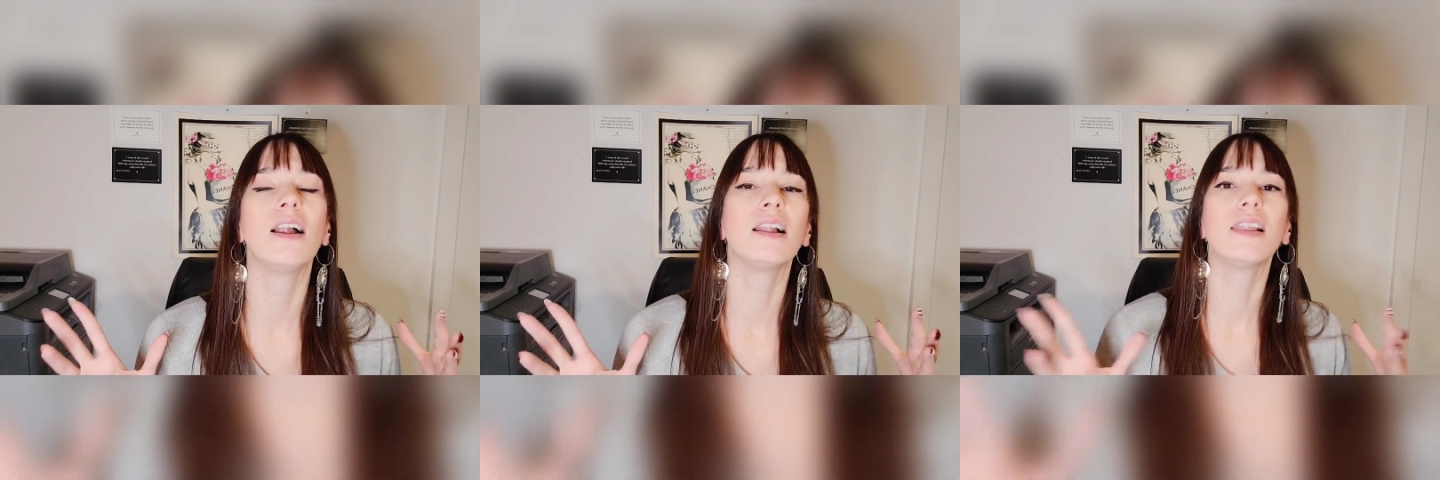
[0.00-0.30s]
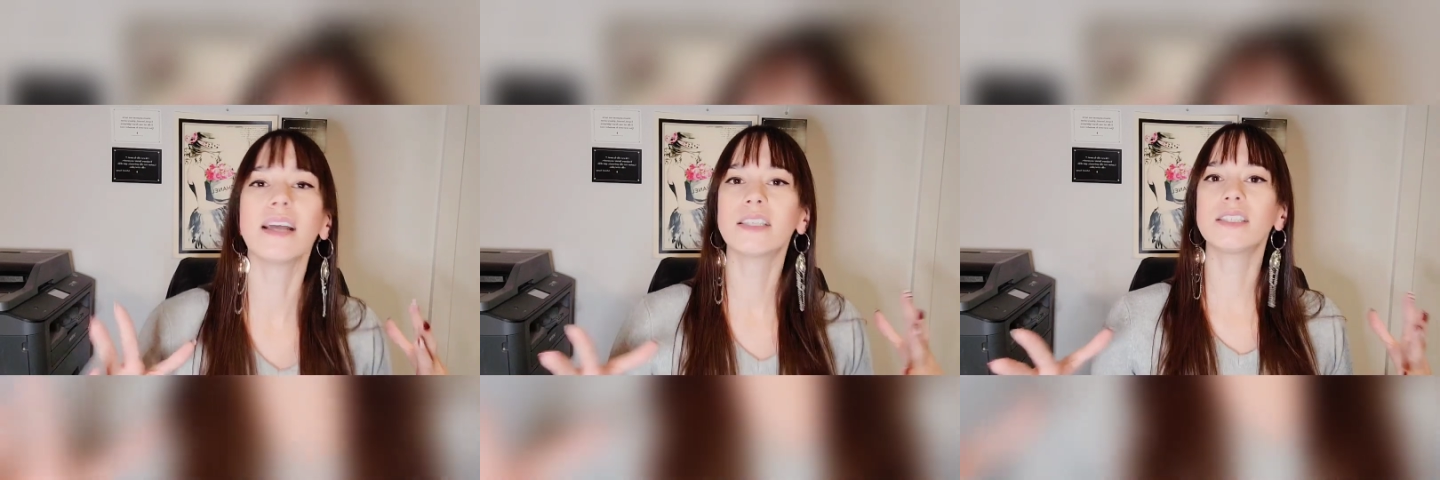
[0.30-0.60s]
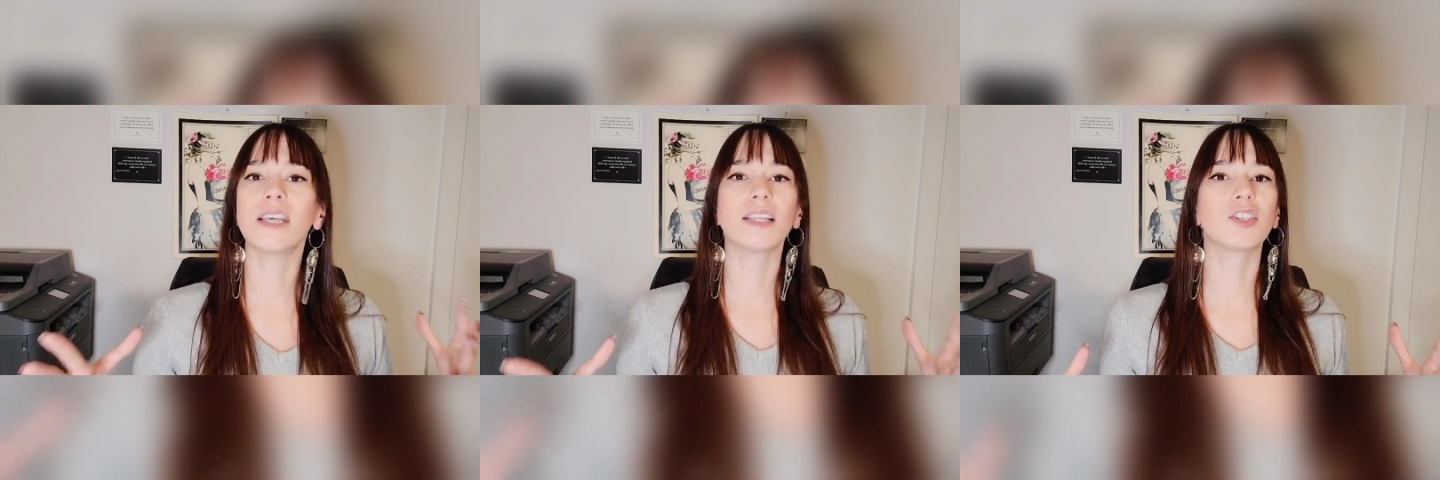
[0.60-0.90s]
let's
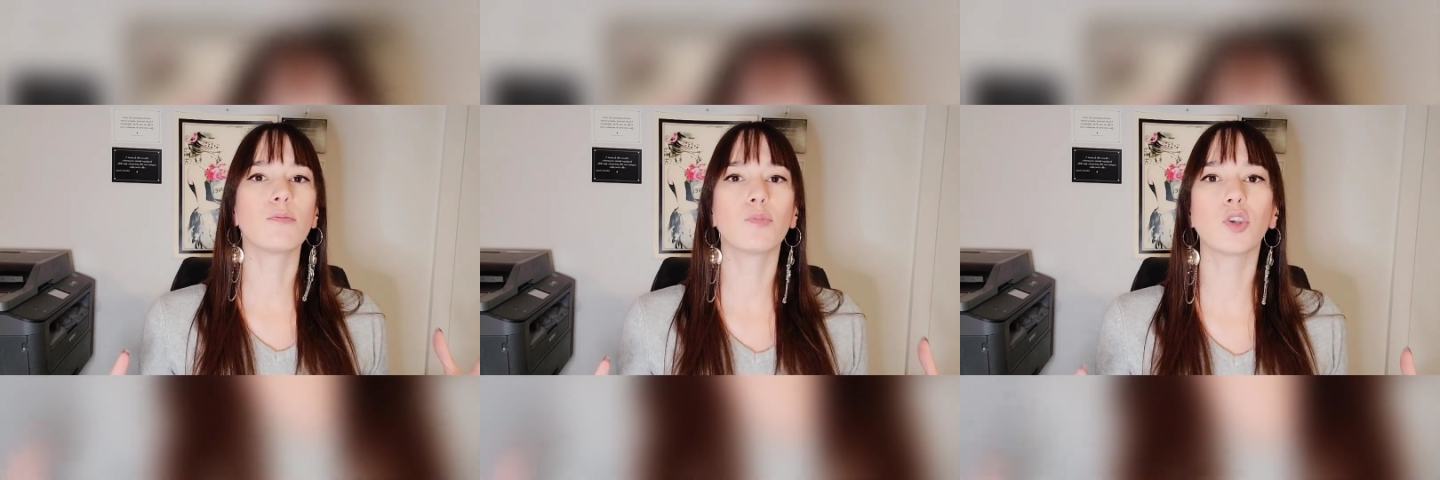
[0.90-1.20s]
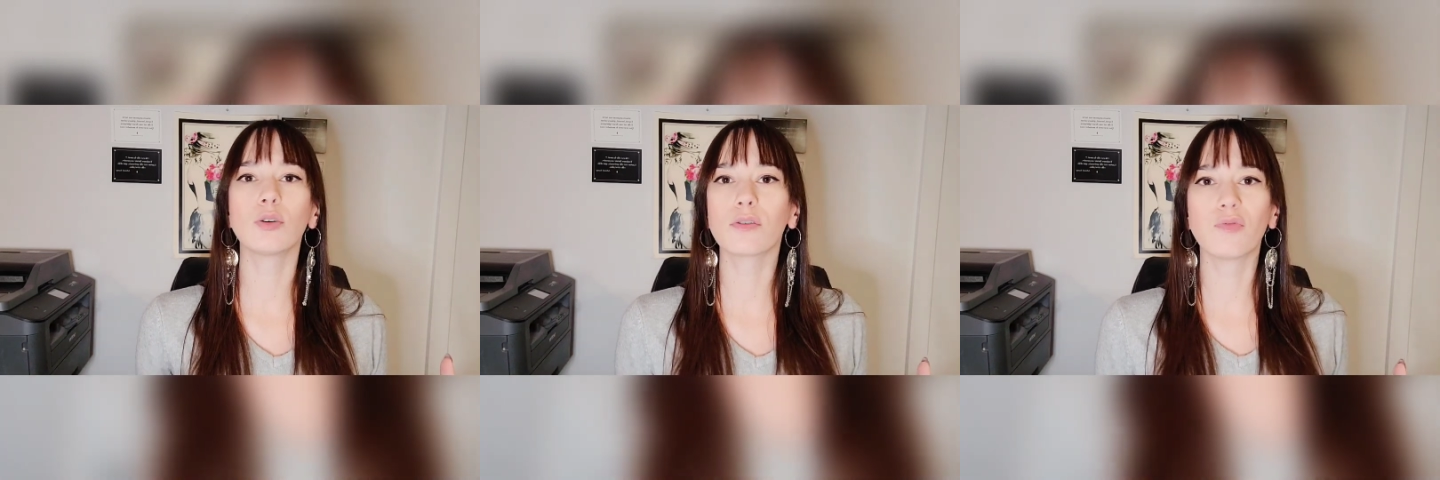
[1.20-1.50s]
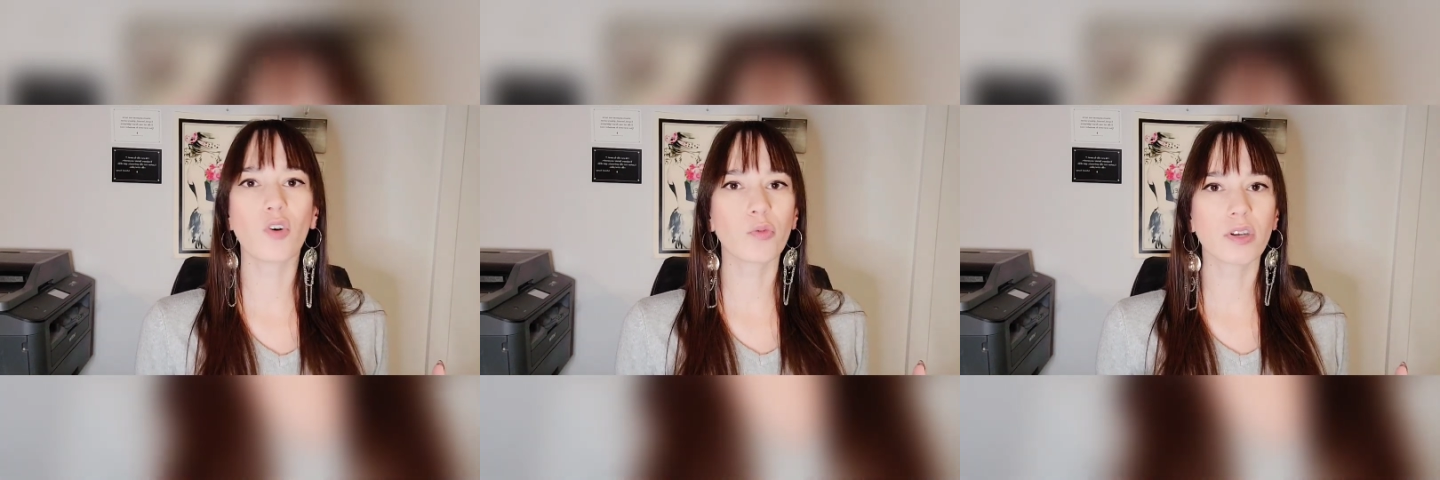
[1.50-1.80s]
set some
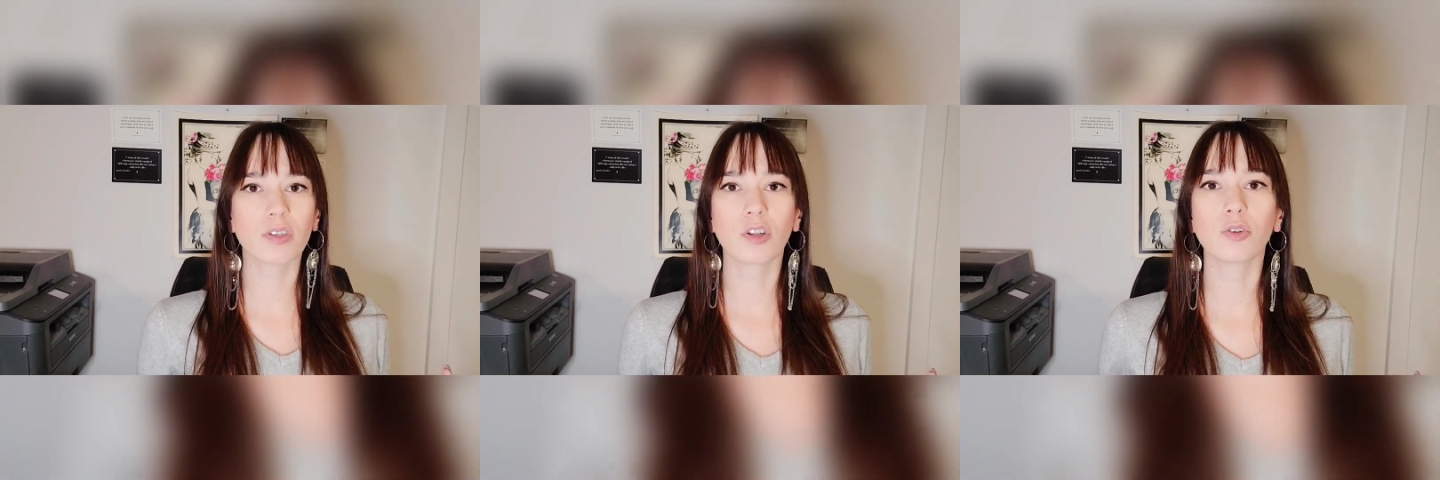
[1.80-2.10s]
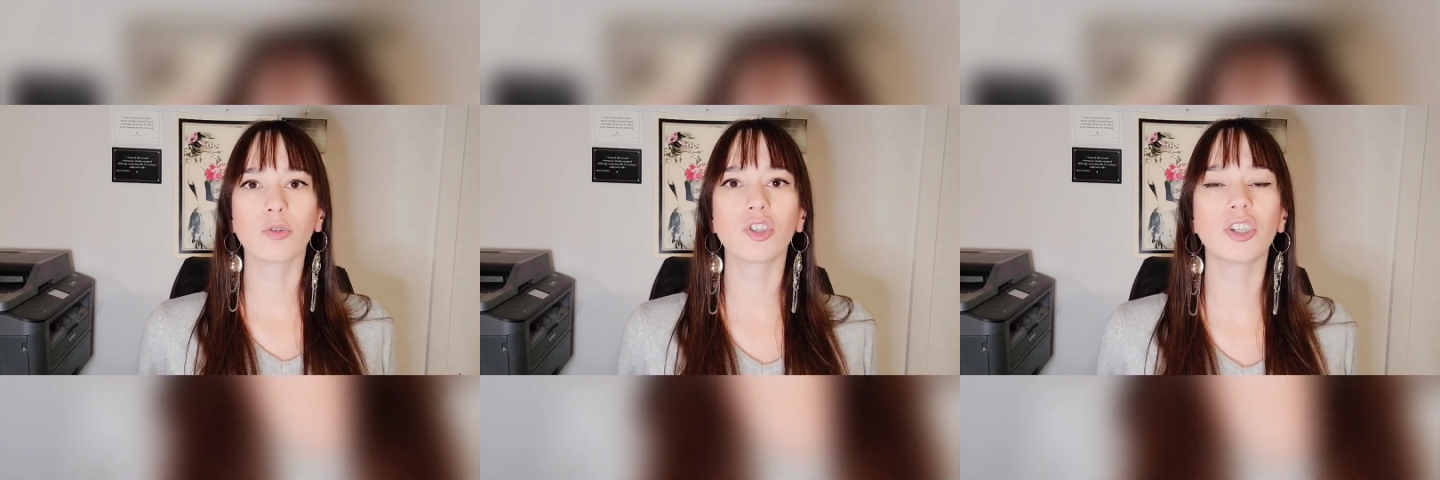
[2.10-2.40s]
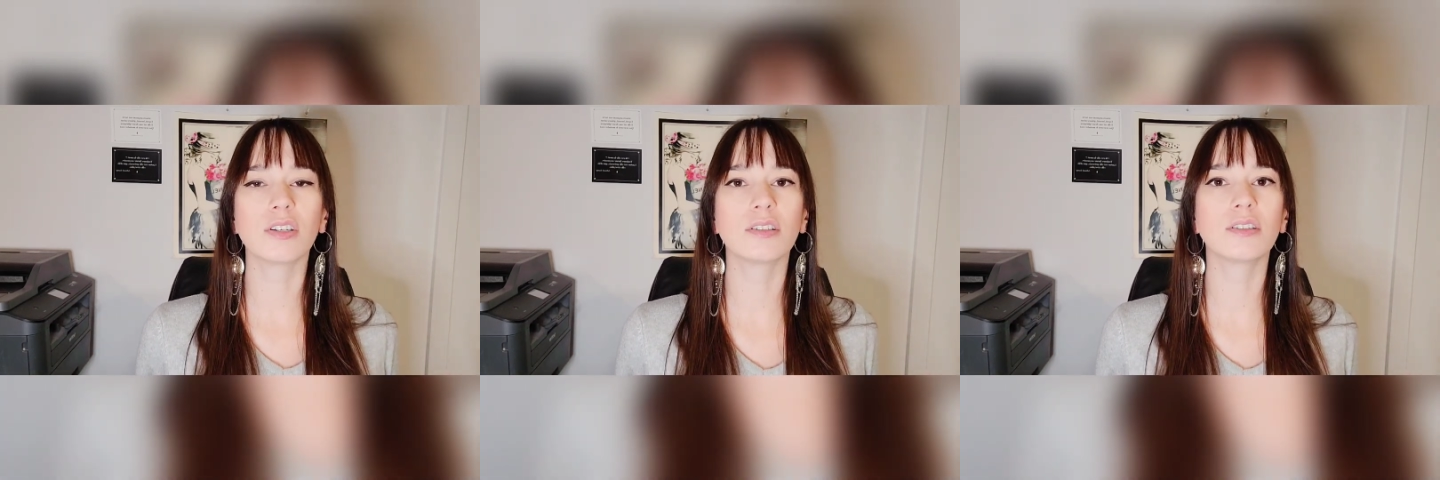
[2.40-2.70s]
beautiful
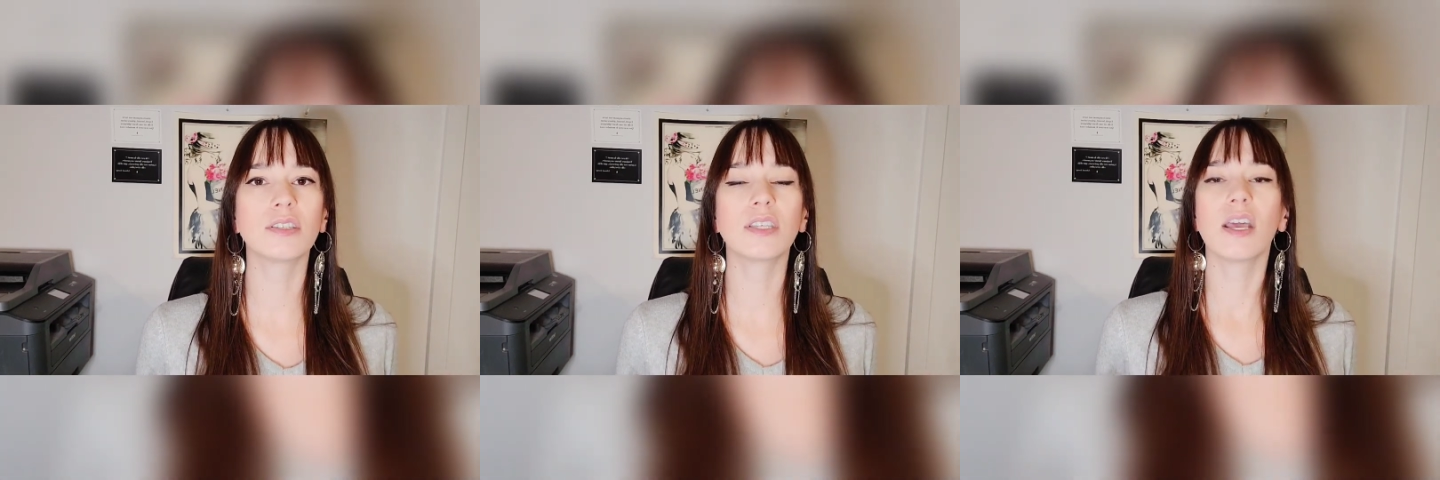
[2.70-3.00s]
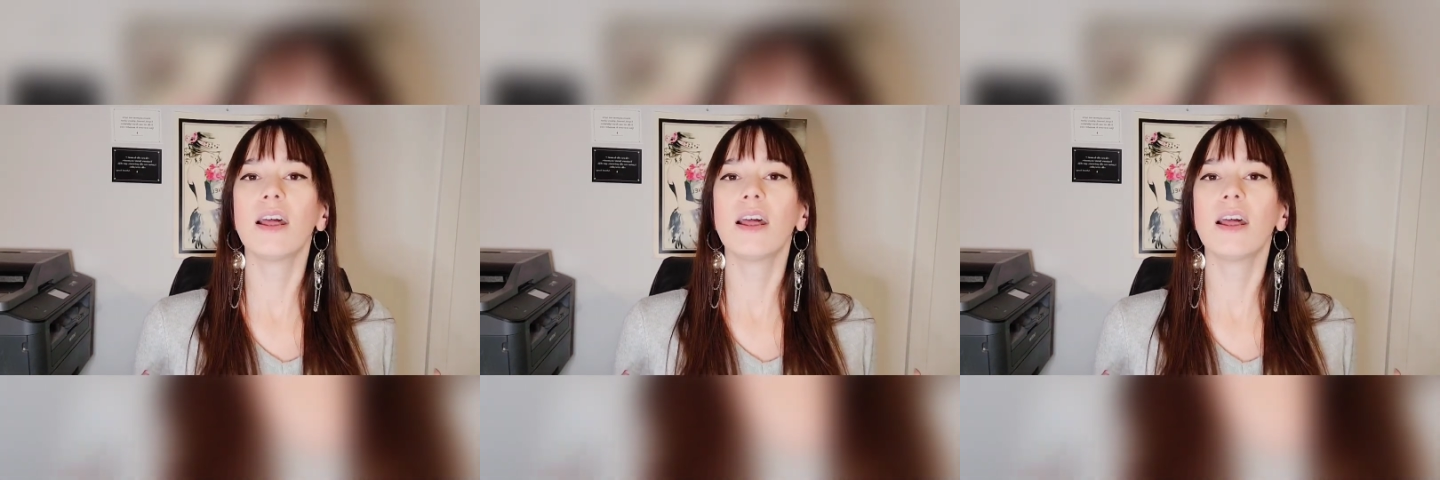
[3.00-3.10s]
resolutions,